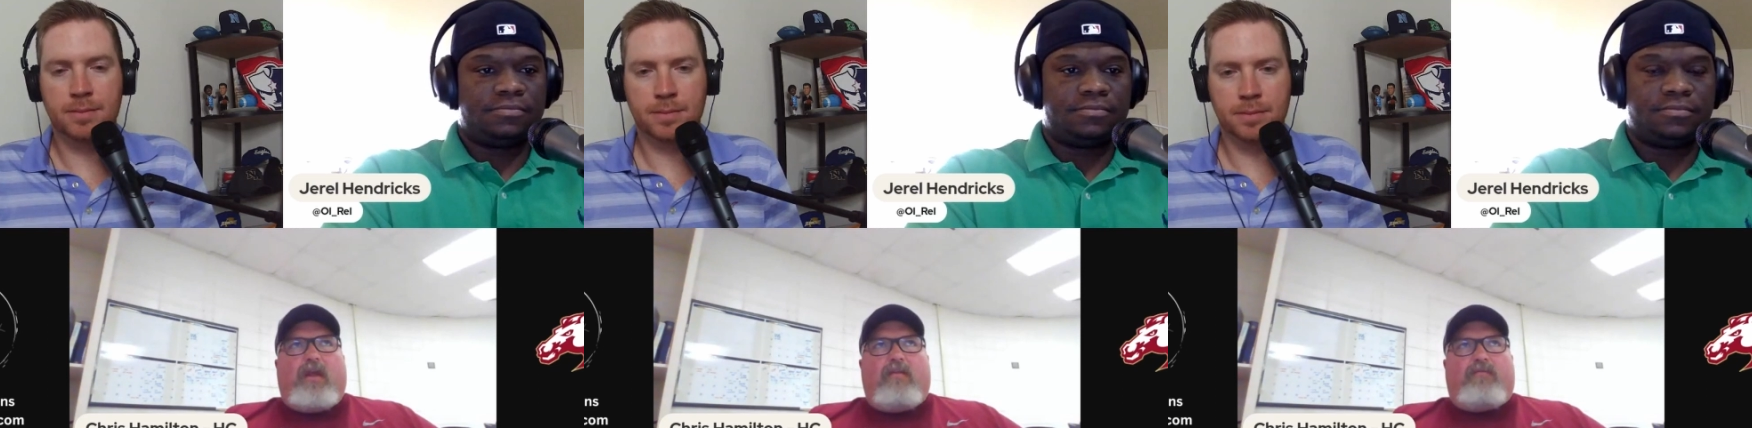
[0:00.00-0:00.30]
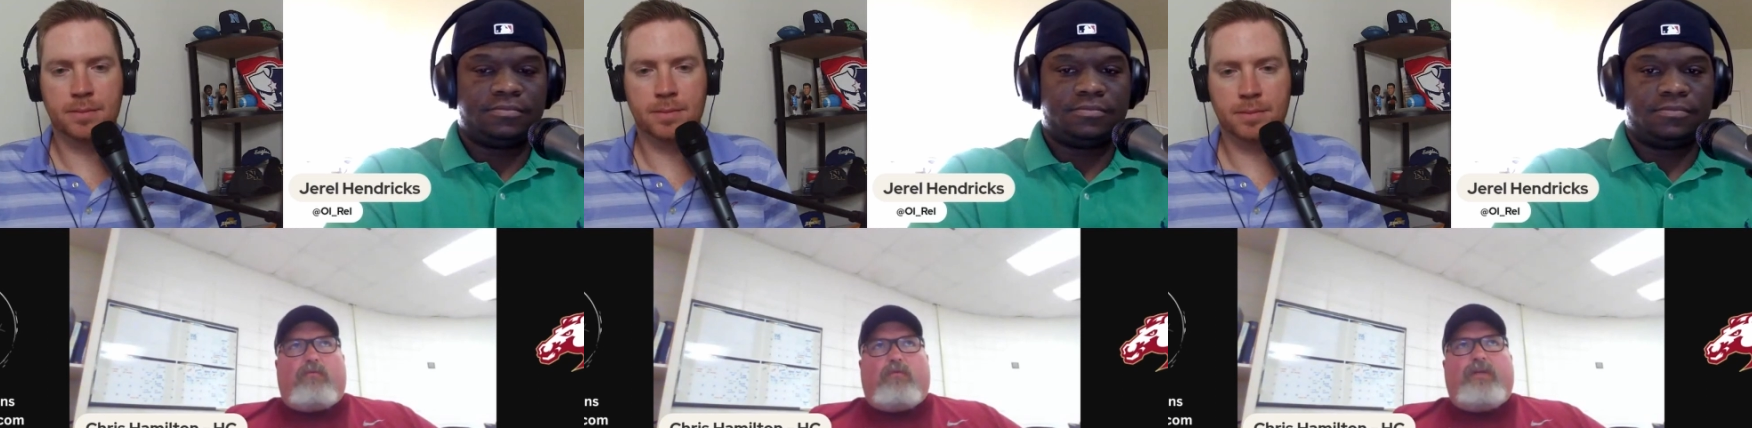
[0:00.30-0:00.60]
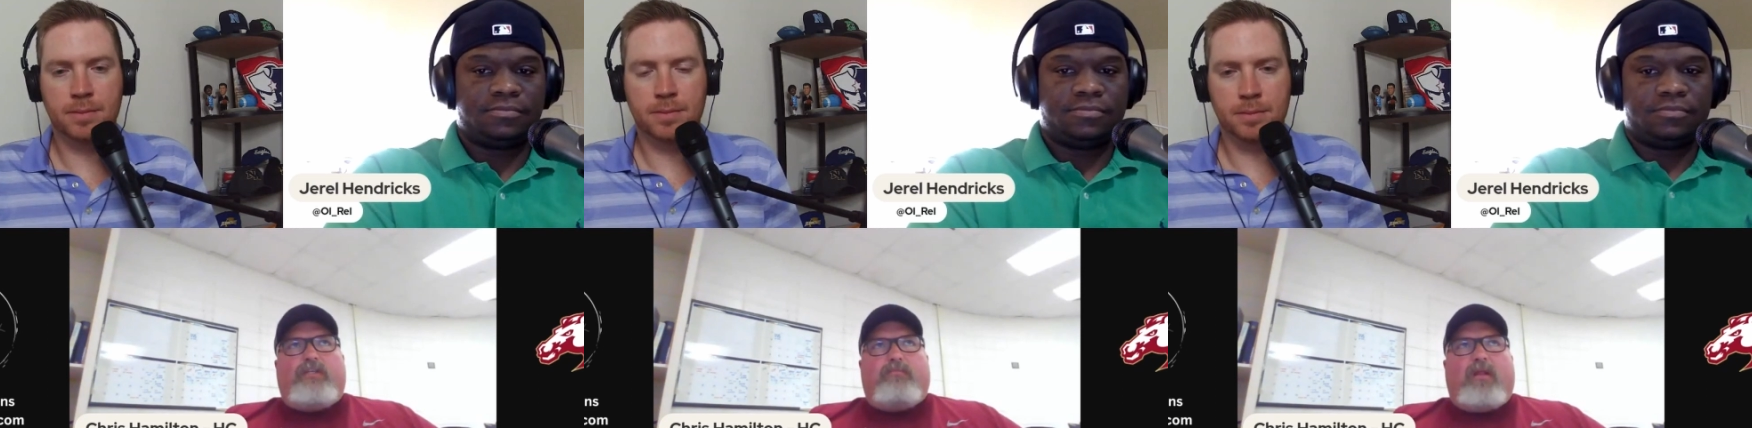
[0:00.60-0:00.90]
Speaker 1: and for
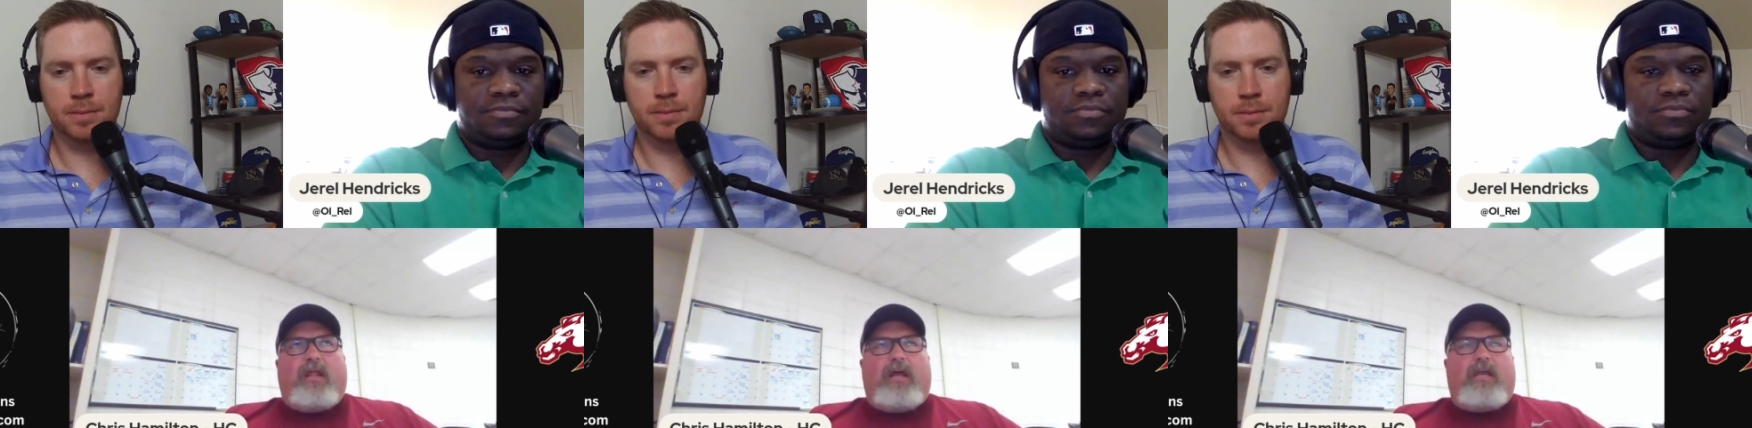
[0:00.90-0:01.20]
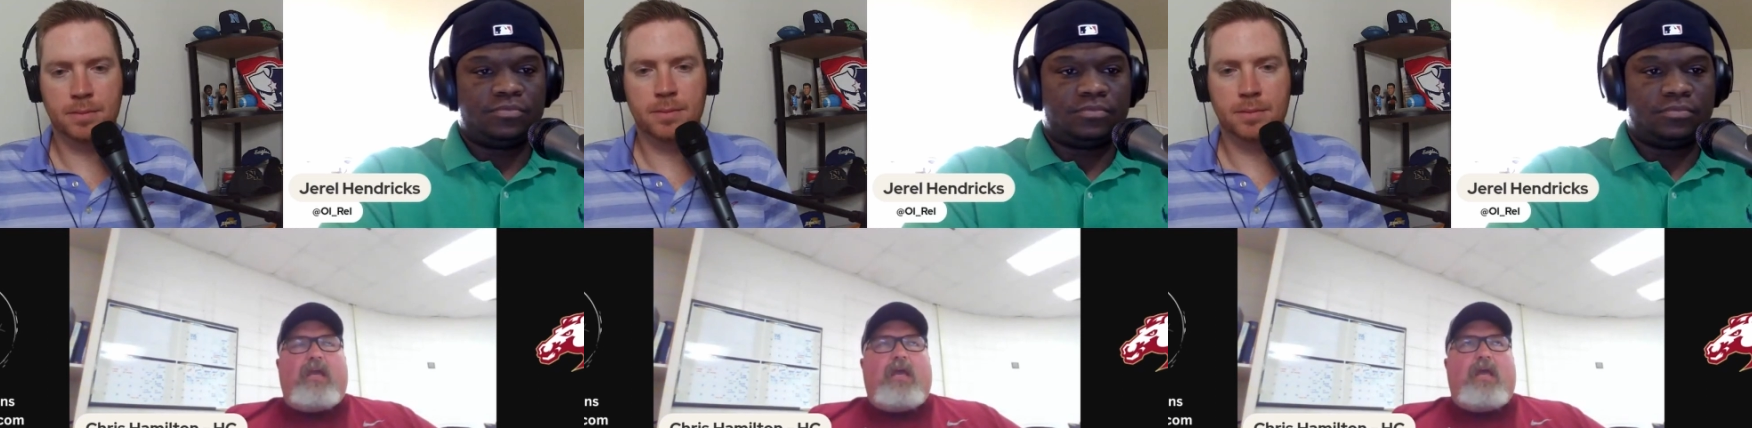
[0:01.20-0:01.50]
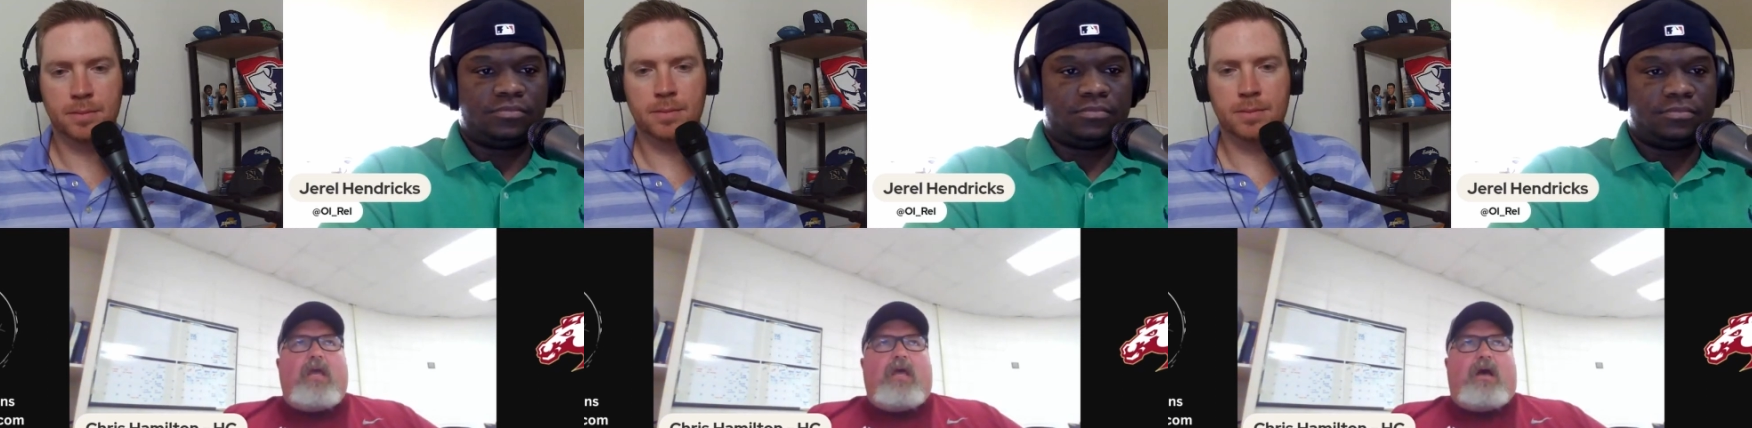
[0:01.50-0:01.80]
region play.
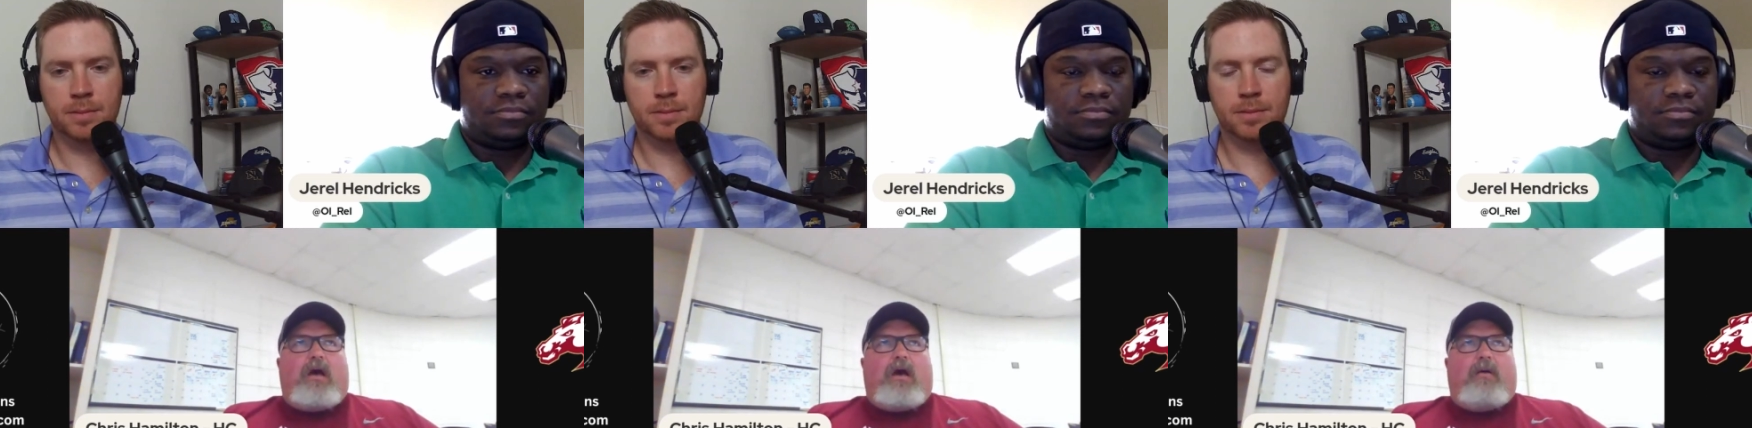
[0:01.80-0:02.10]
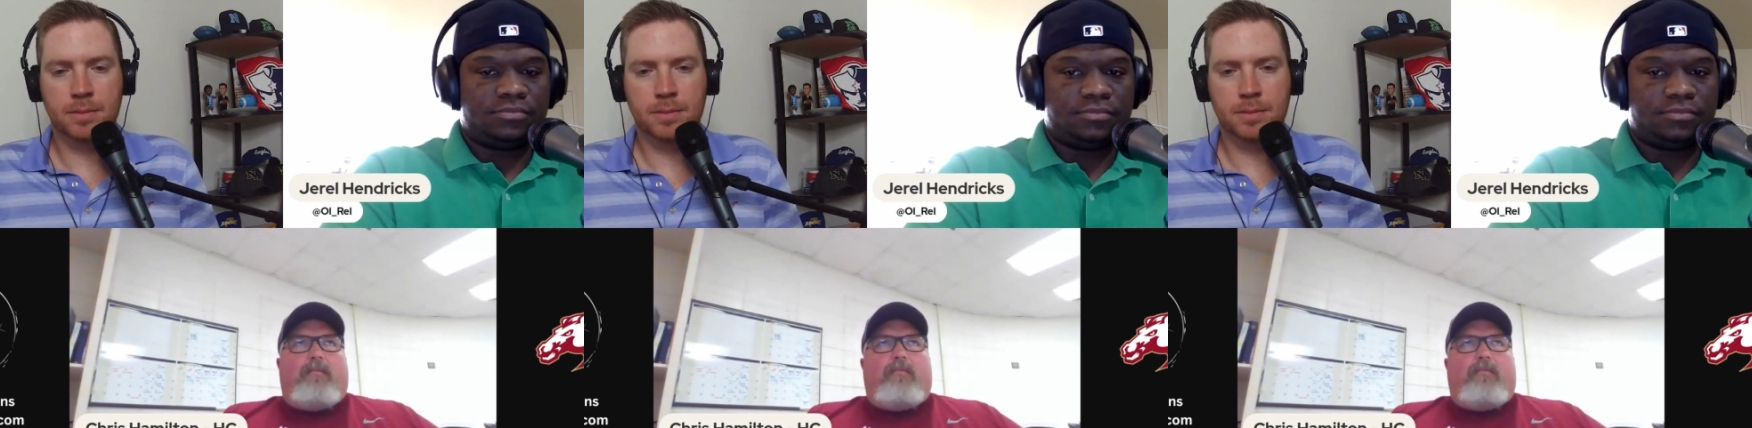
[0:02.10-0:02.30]
Um,